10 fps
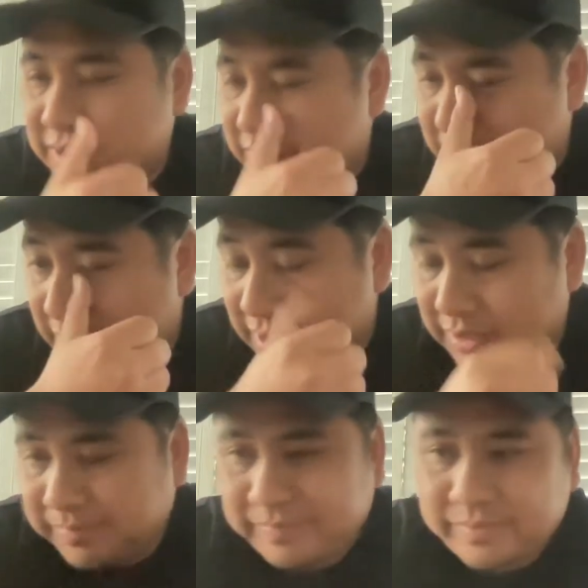So it's
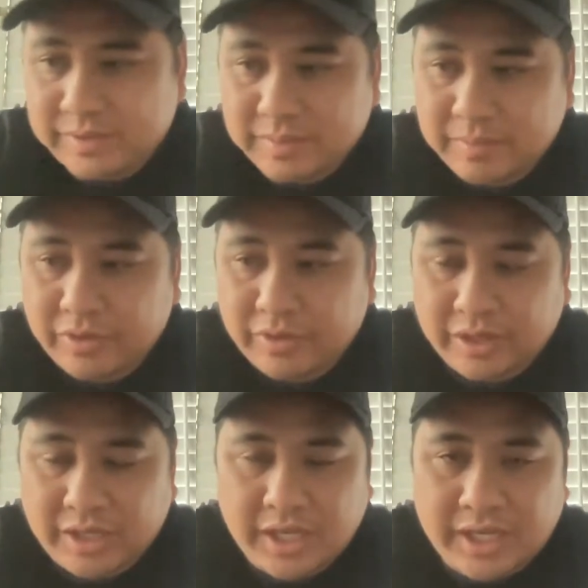um, learning
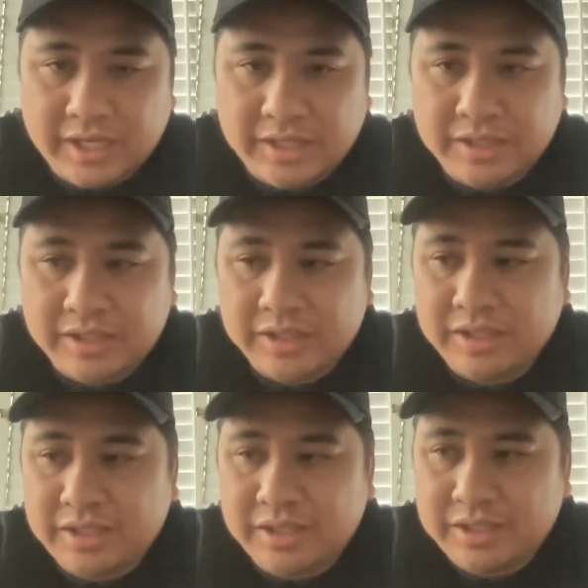a lot, and
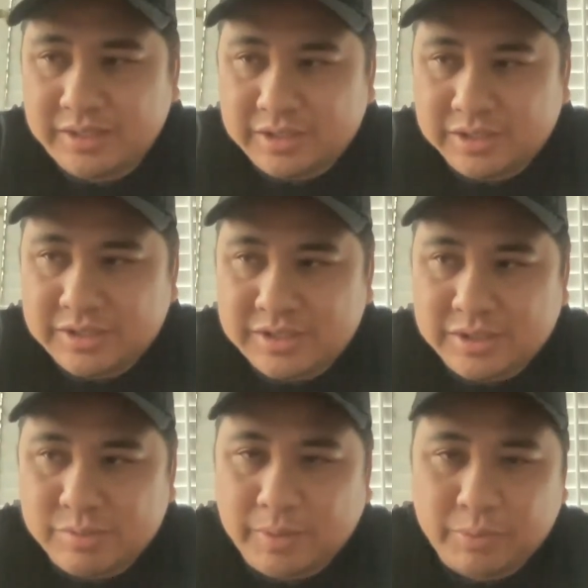this
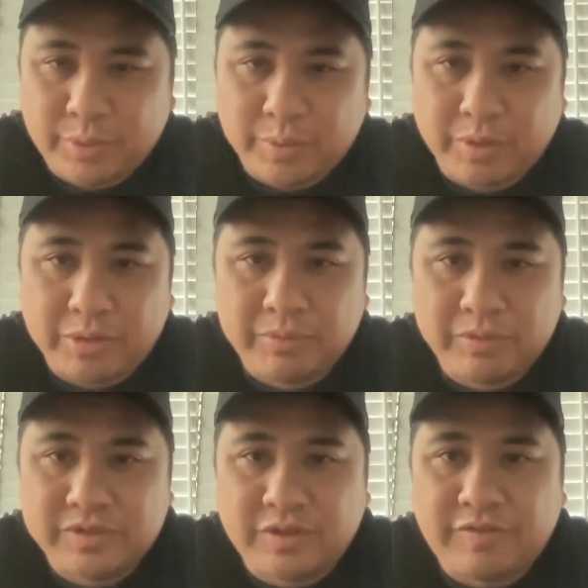this Web three world
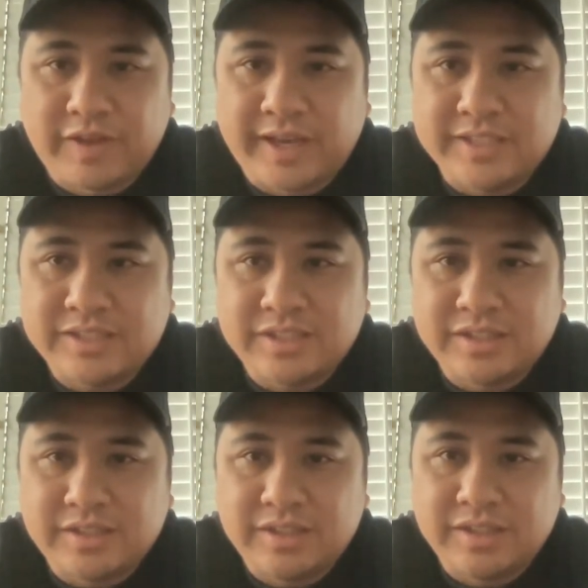moves so fast,
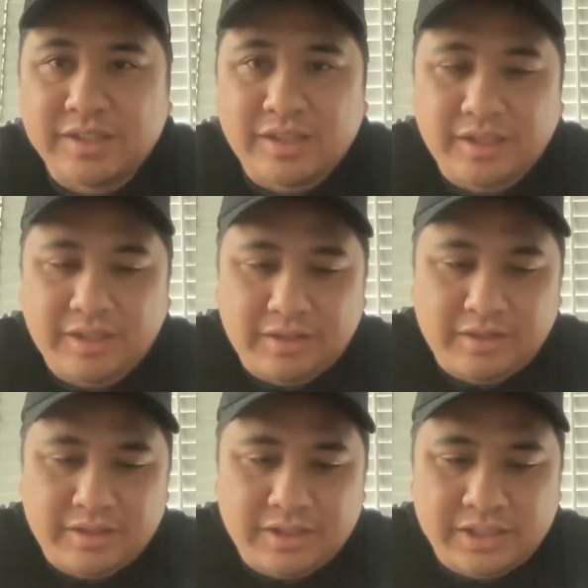and
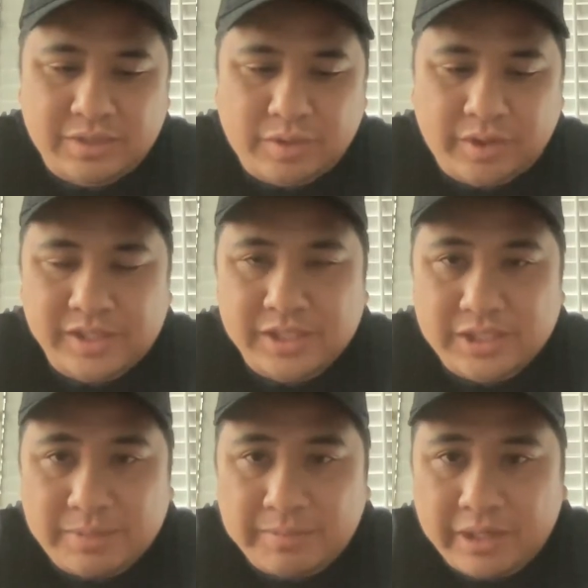it's crazy to
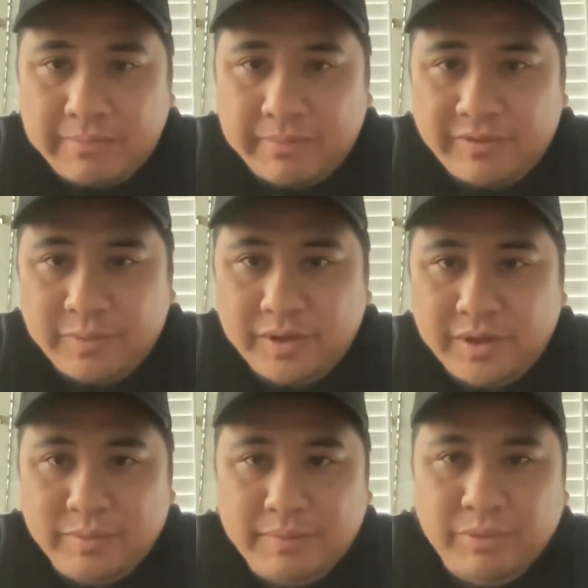see my name everywhere
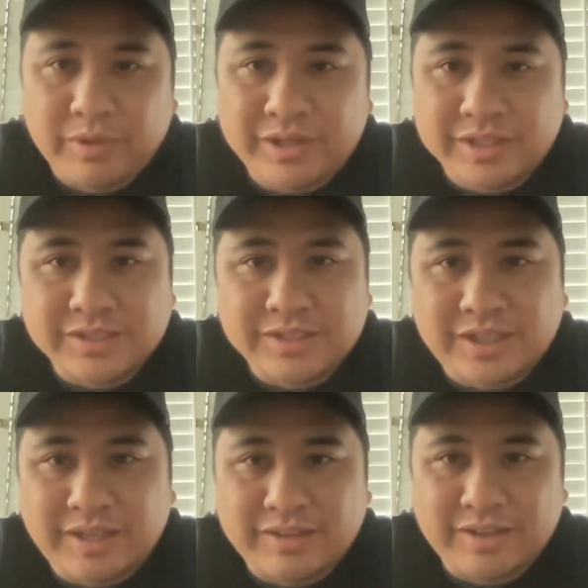in Web three because you know
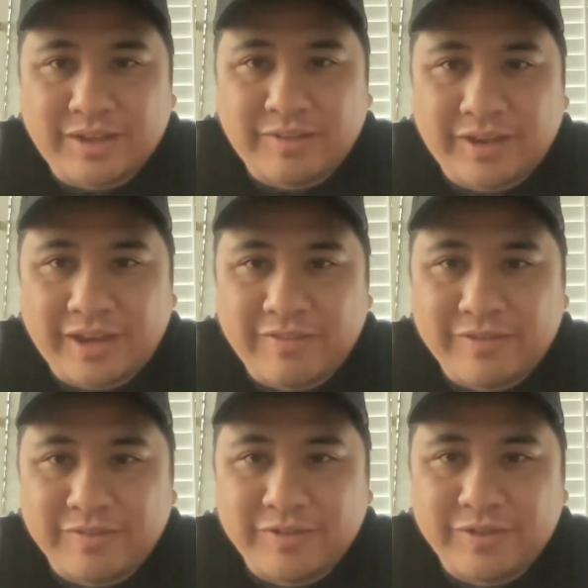I you know I came
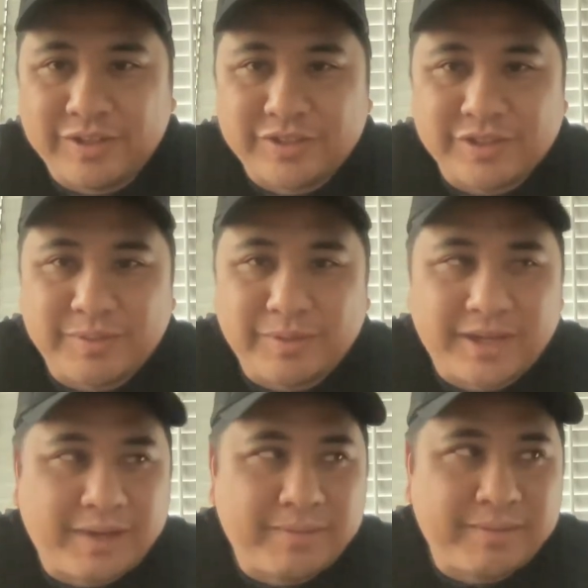from the food industry, but
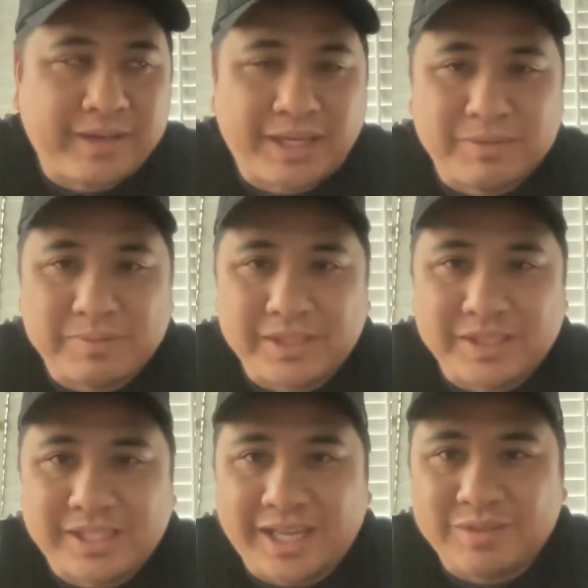now my, my name is being
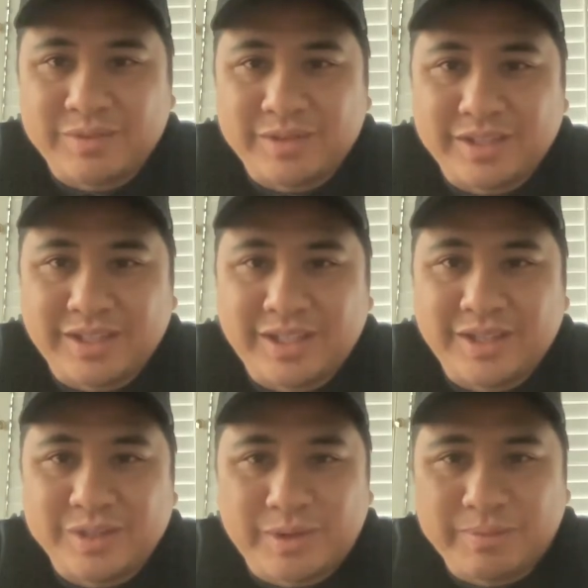tagged in, in
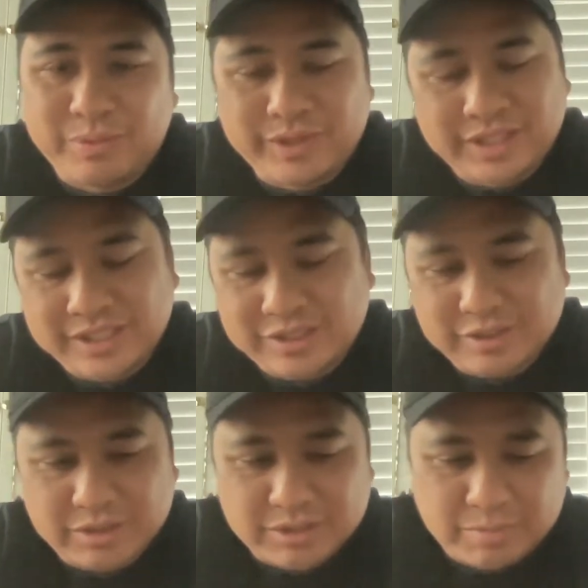this Web three thing. So
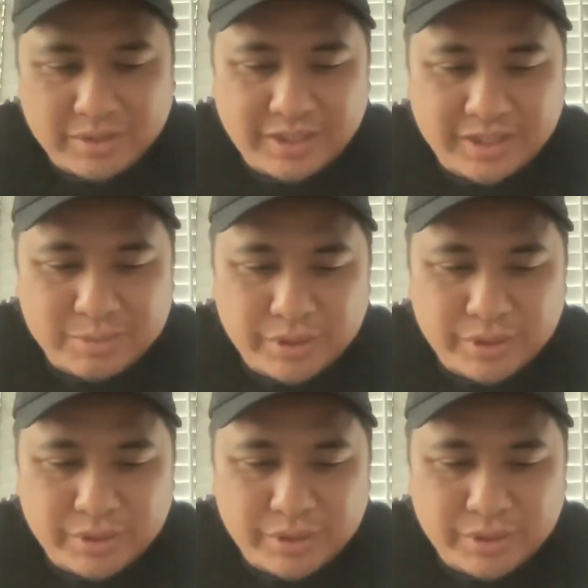it's pretty yeah.